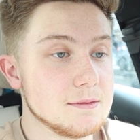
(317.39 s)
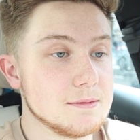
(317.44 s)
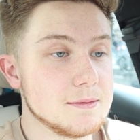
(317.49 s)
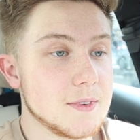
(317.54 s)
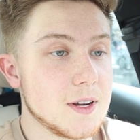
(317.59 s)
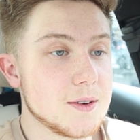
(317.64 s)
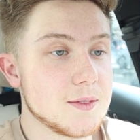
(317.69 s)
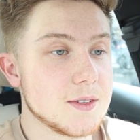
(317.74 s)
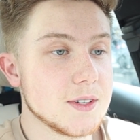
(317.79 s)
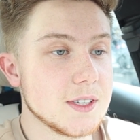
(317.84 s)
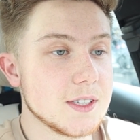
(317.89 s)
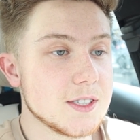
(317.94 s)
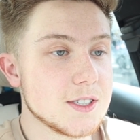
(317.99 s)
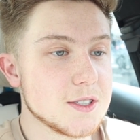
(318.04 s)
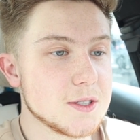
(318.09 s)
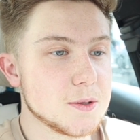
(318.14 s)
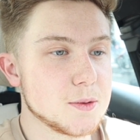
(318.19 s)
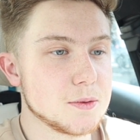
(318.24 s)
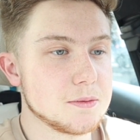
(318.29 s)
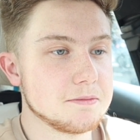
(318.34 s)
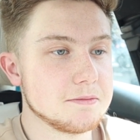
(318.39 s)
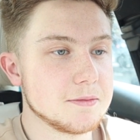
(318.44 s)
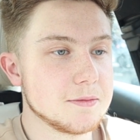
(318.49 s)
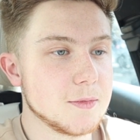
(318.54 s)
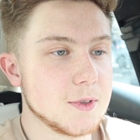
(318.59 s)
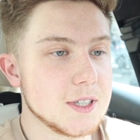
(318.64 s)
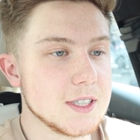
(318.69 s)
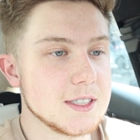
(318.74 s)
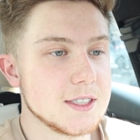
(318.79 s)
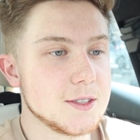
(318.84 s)
I'm not really sure
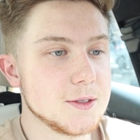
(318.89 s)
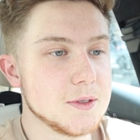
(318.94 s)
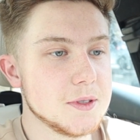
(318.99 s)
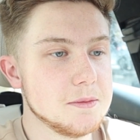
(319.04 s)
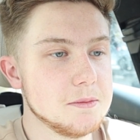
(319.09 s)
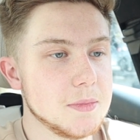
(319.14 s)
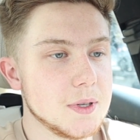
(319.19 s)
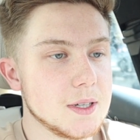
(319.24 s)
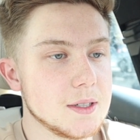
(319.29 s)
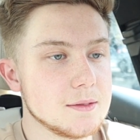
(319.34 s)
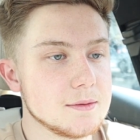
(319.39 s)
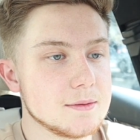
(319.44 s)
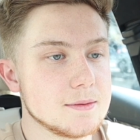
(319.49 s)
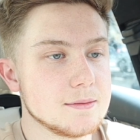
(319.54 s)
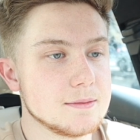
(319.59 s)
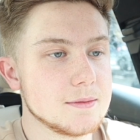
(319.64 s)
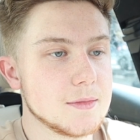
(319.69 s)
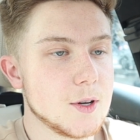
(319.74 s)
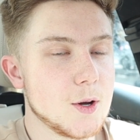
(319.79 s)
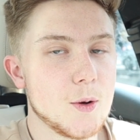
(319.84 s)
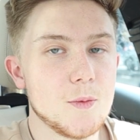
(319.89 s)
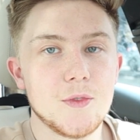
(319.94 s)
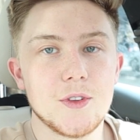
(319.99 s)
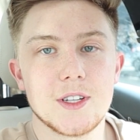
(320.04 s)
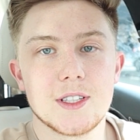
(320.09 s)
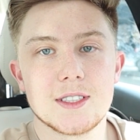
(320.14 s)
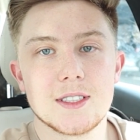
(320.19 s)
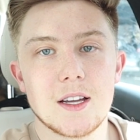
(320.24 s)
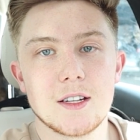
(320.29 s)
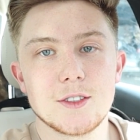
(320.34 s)
what he's doing, but
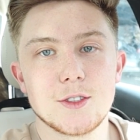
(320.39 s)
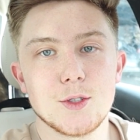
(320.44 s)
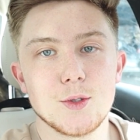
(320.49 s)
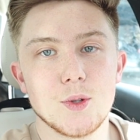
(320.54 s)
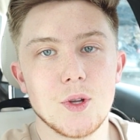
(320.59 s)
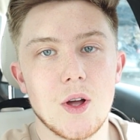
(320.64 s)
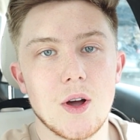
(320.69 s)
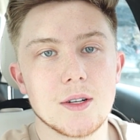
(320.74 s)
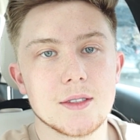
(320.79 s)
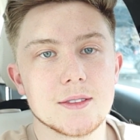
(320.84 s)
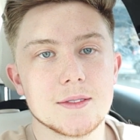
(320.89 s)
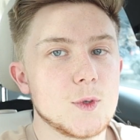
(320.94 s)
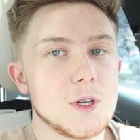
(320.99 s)
hopefully it's not too long.